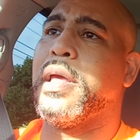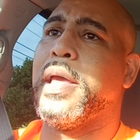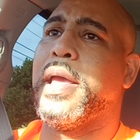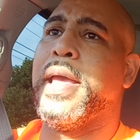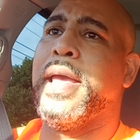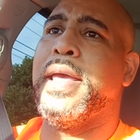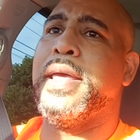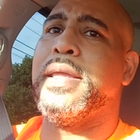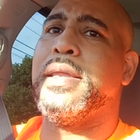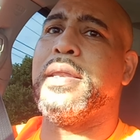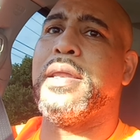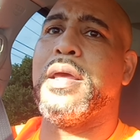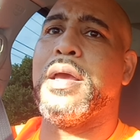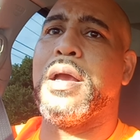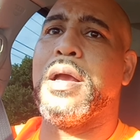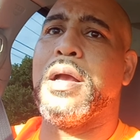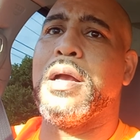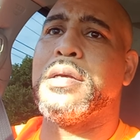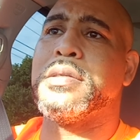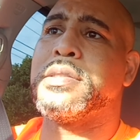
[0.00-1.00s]

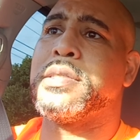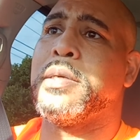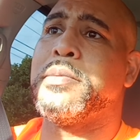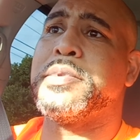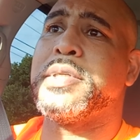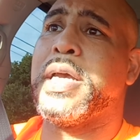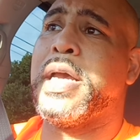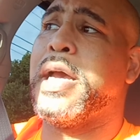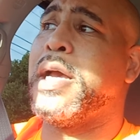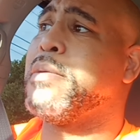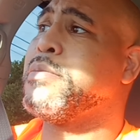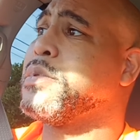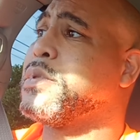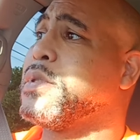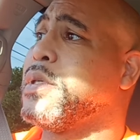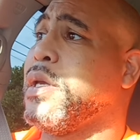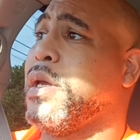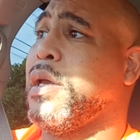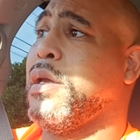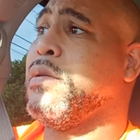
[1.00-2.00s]
And sometimes,
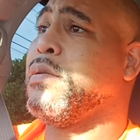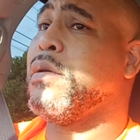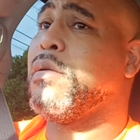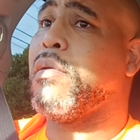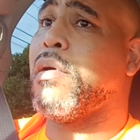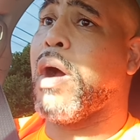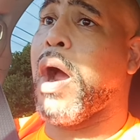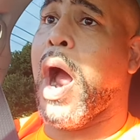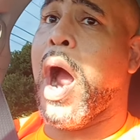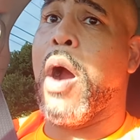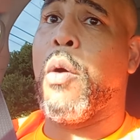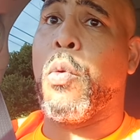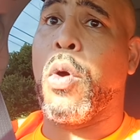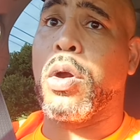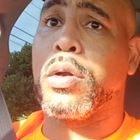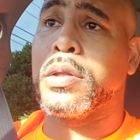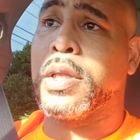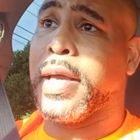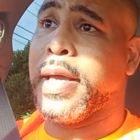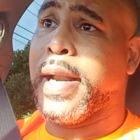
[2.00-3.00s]
you know, I
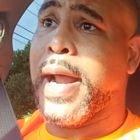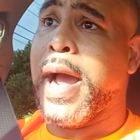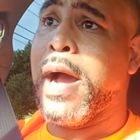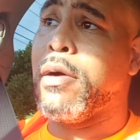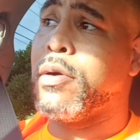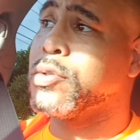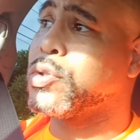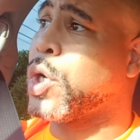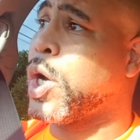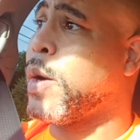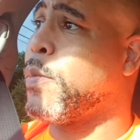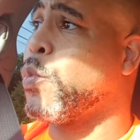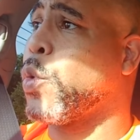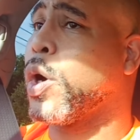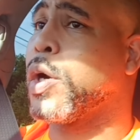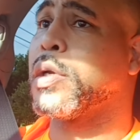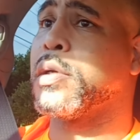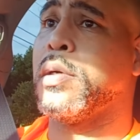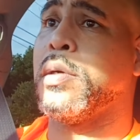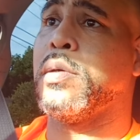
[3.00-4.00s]
work late hours, or I'm
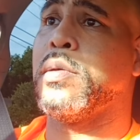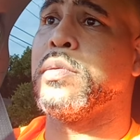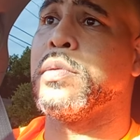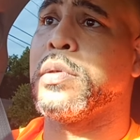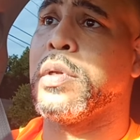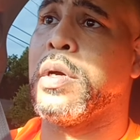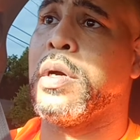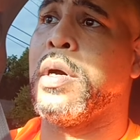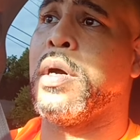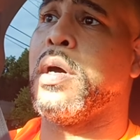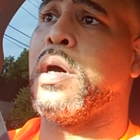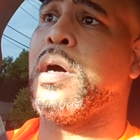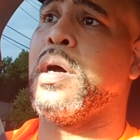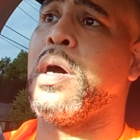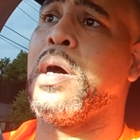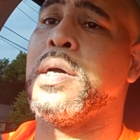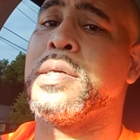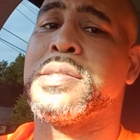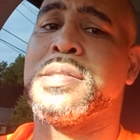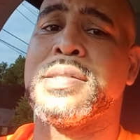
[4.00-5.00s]
working
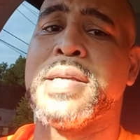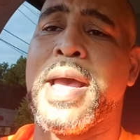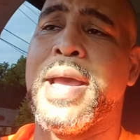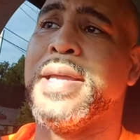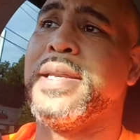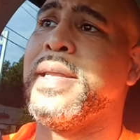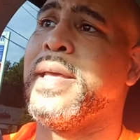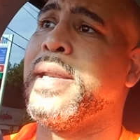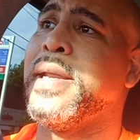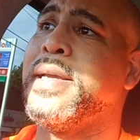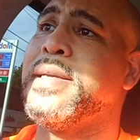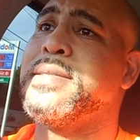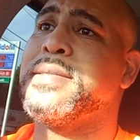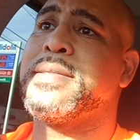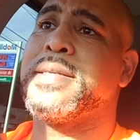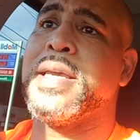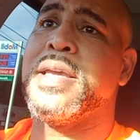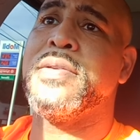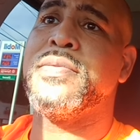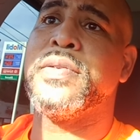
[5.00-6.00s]
on a site that ain't
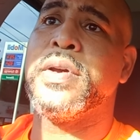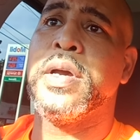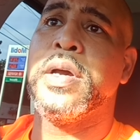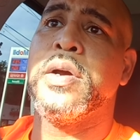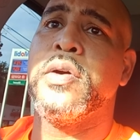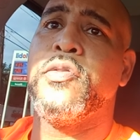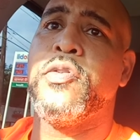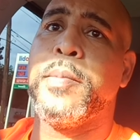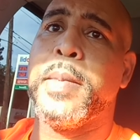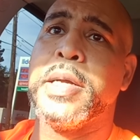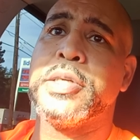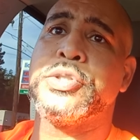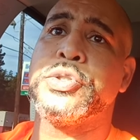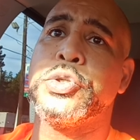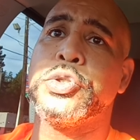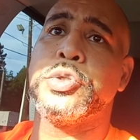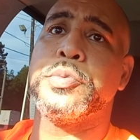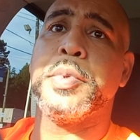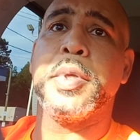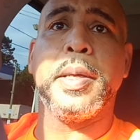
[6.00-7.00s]
safe for my
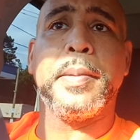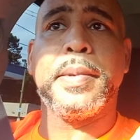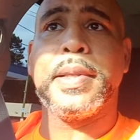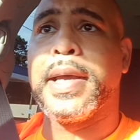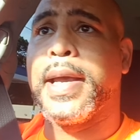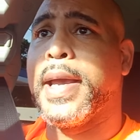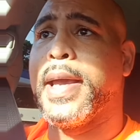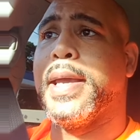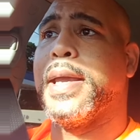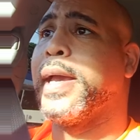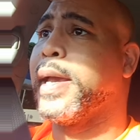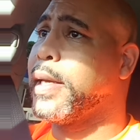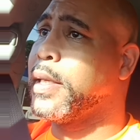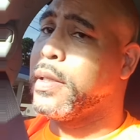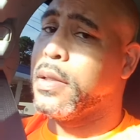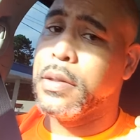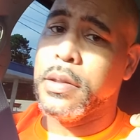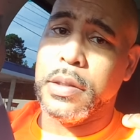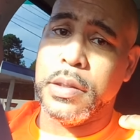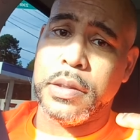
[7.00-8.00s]
children to be. I'm like, hey,
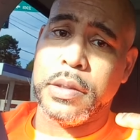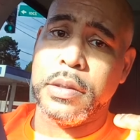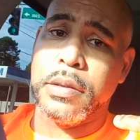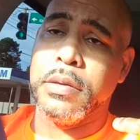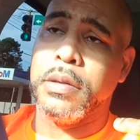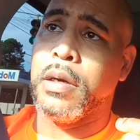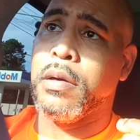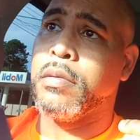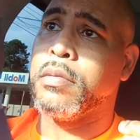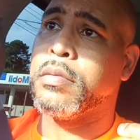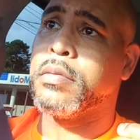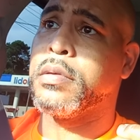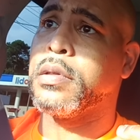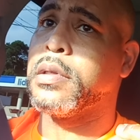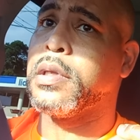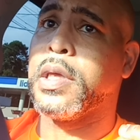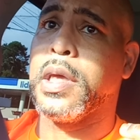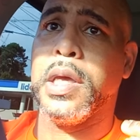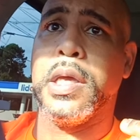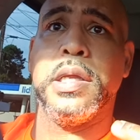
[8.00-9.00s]
look, you know,
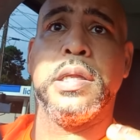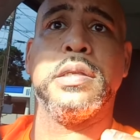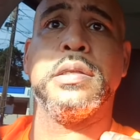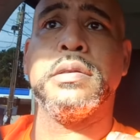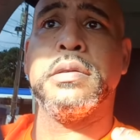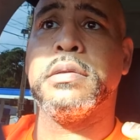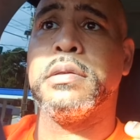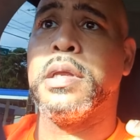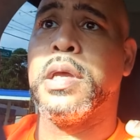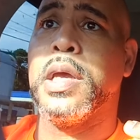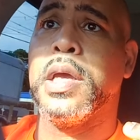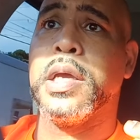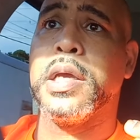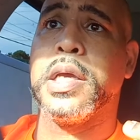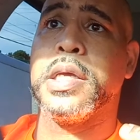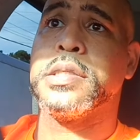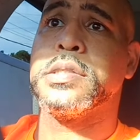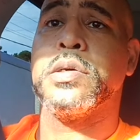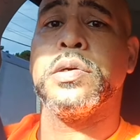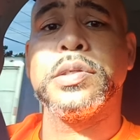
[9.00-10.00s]
can
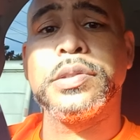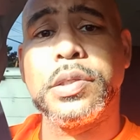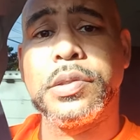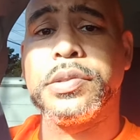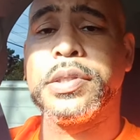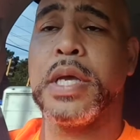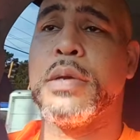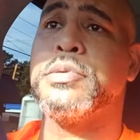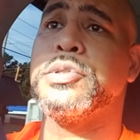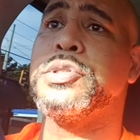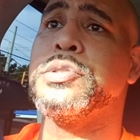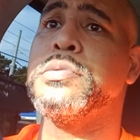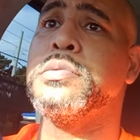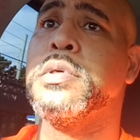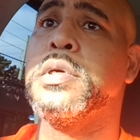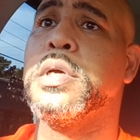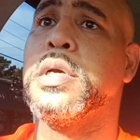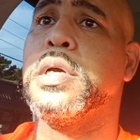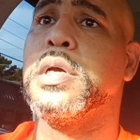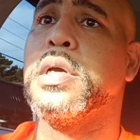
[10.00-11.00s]
so-and-so stay with you?
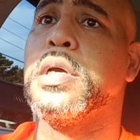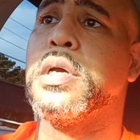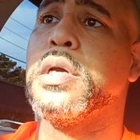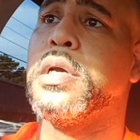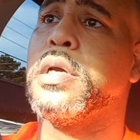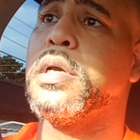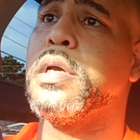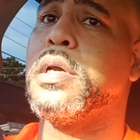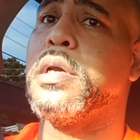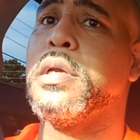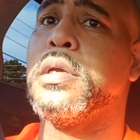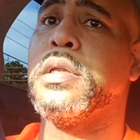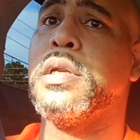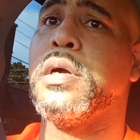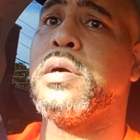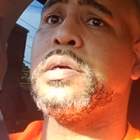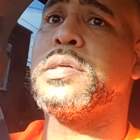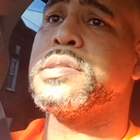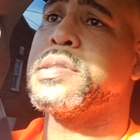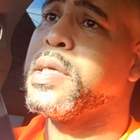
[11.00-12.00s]
You
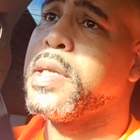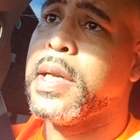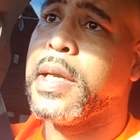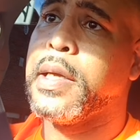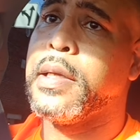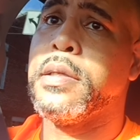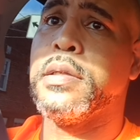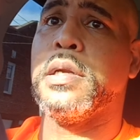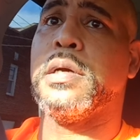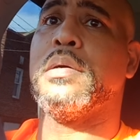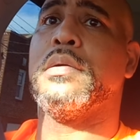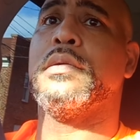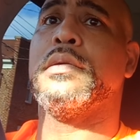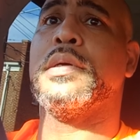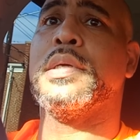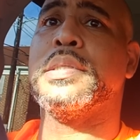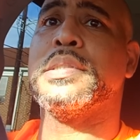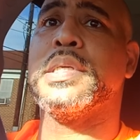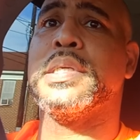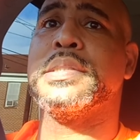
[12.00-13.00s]
know, because it ain't, you know,
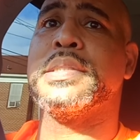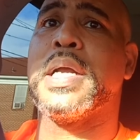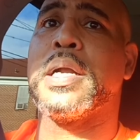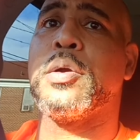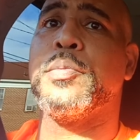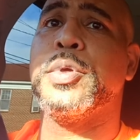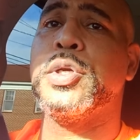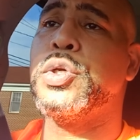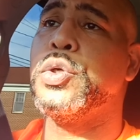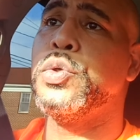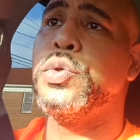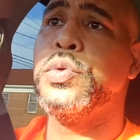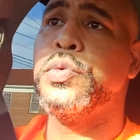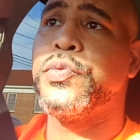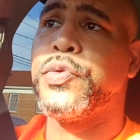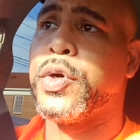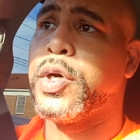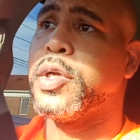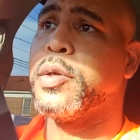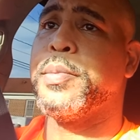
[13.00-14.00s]
it's not going to be cool
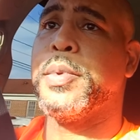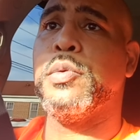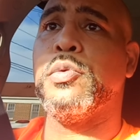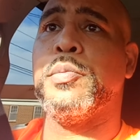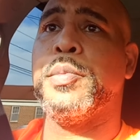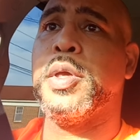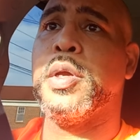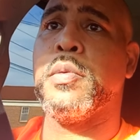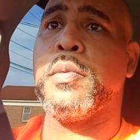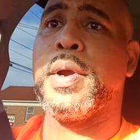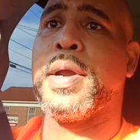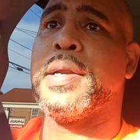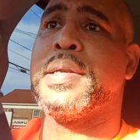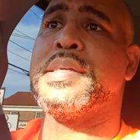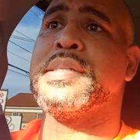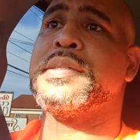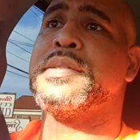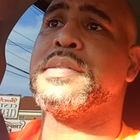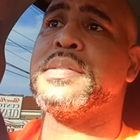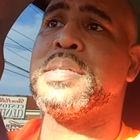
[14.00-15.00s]
for her to be with me around
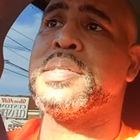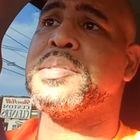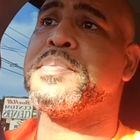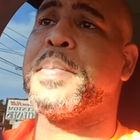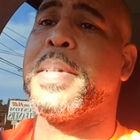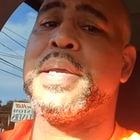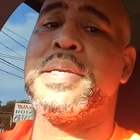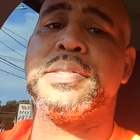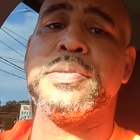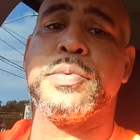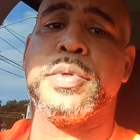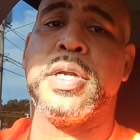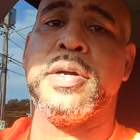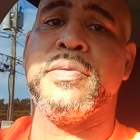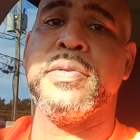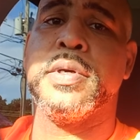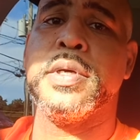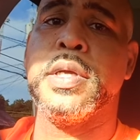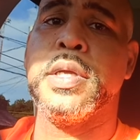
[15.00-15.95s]
this space or whatever.